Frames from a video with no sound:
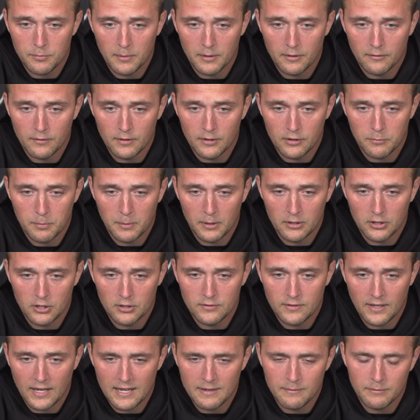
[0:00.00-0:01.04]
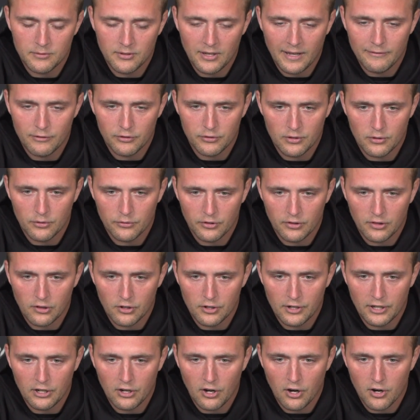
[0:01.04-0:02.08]
It's been a good time. So obviously there's a
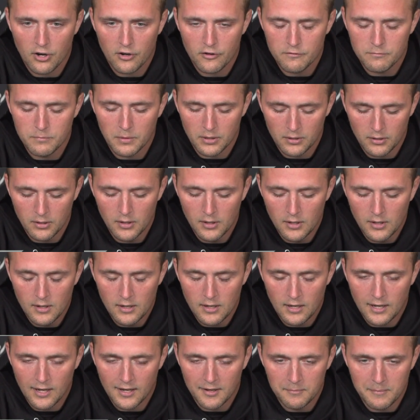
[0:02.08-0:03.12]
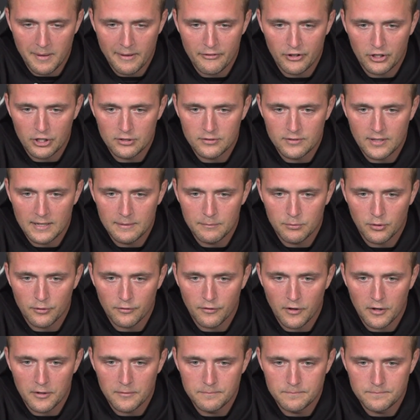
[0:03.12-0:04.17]
learning curve, but I'm having a good time so
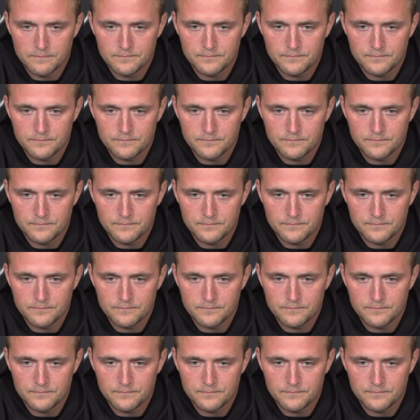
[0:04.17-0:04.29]
far.